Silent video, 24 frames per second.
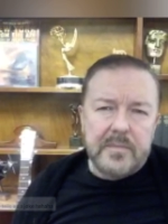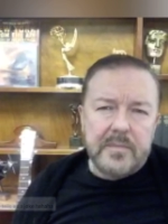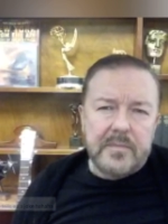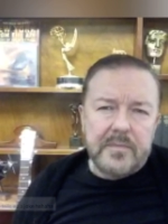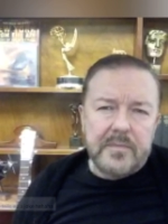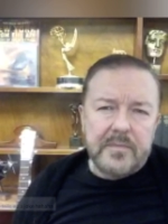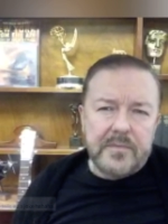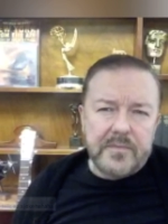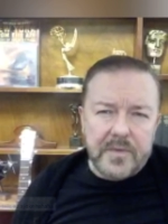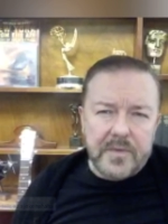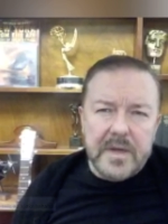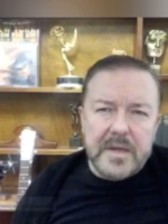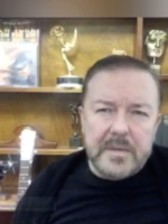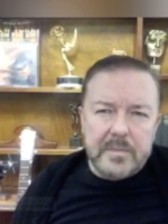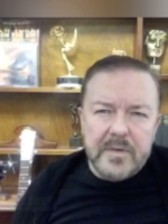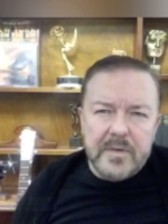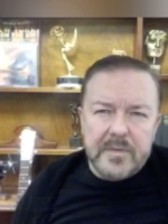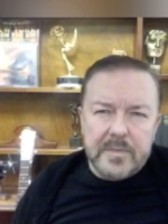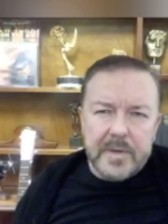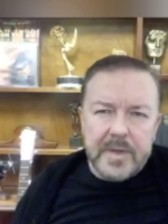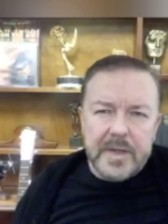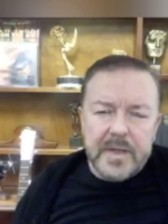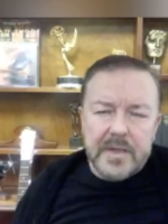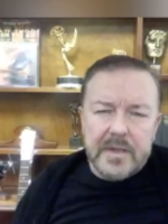Freedom of
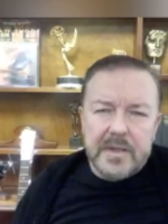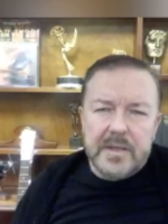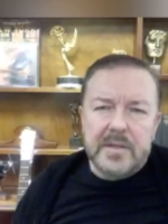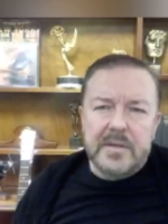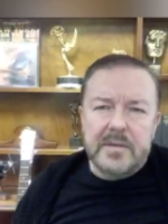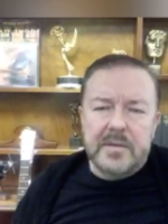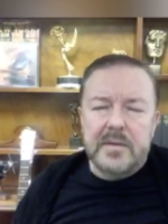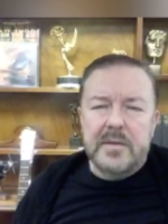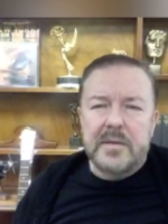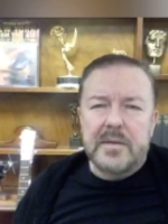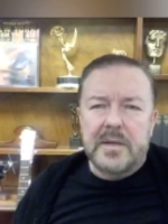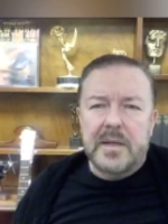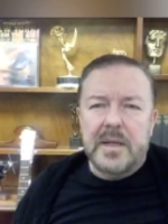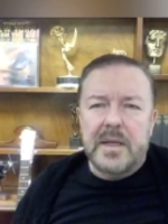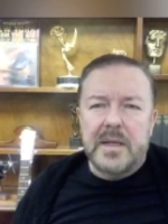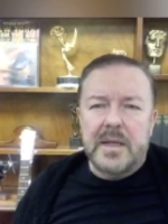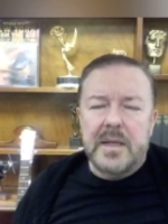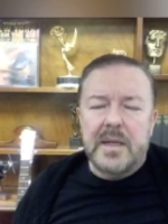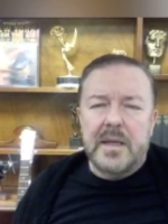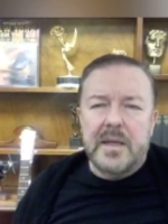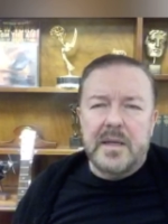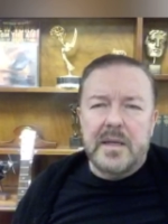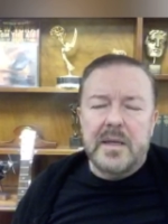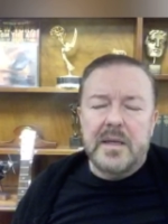speech.
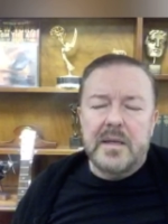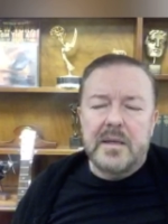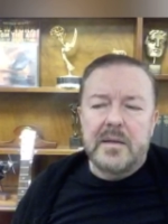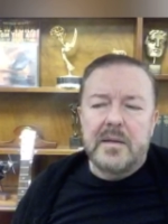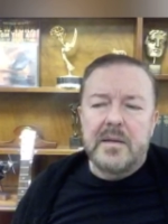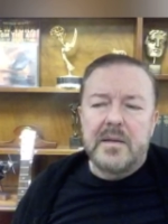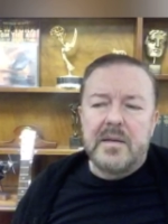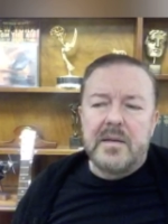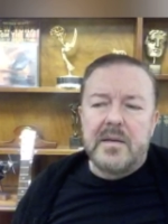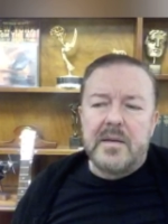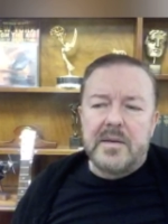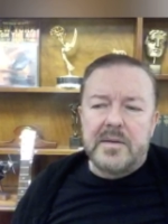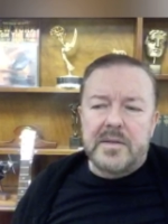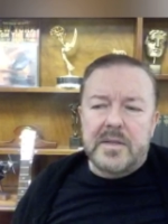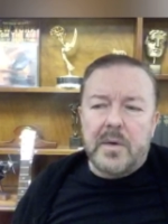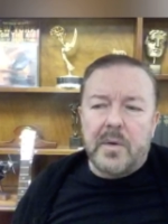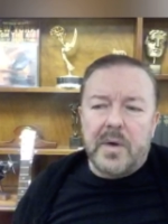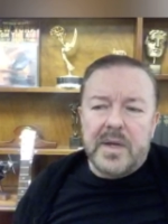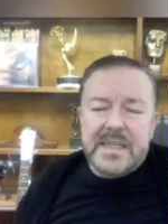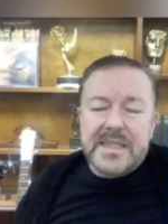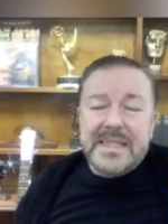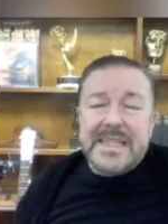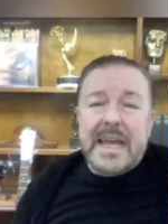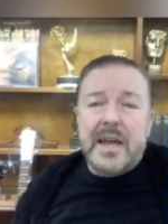So I
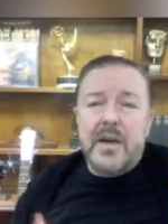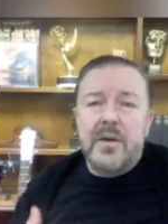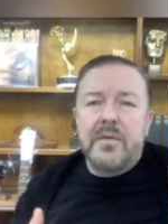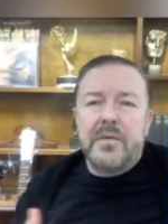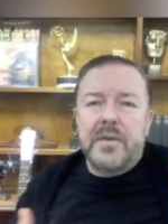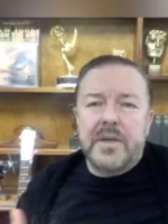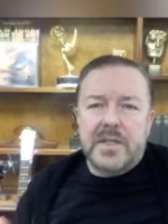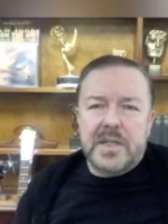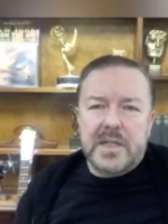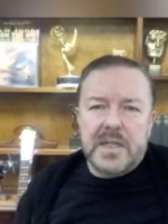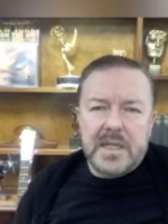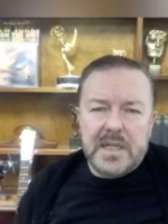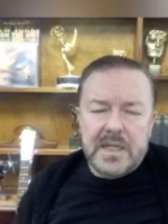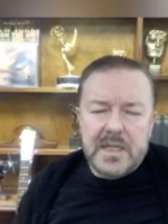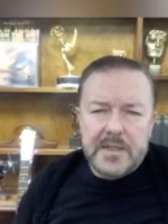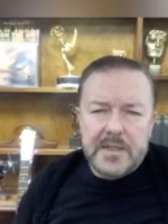selfishly